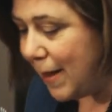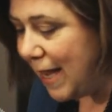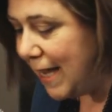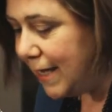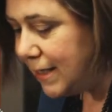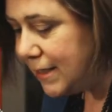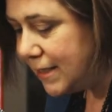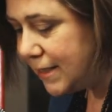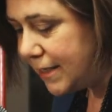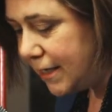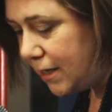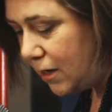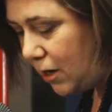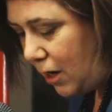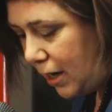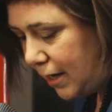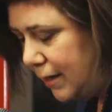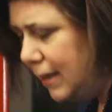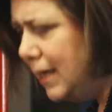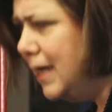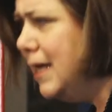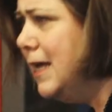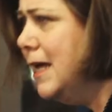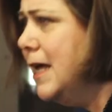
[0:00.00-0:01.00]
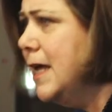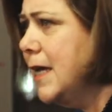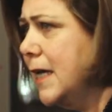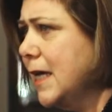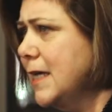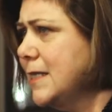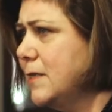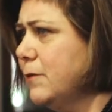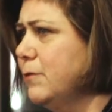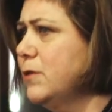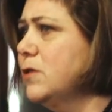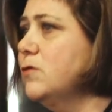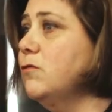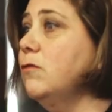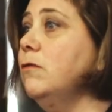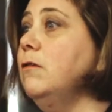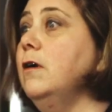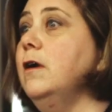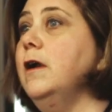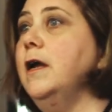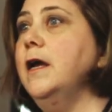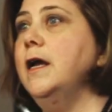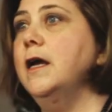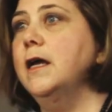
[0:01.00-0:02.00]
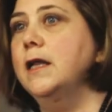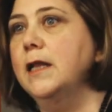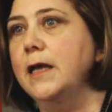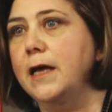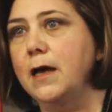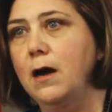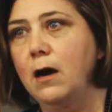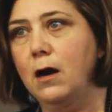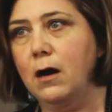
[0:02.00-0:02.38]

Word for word: based it on, because it was really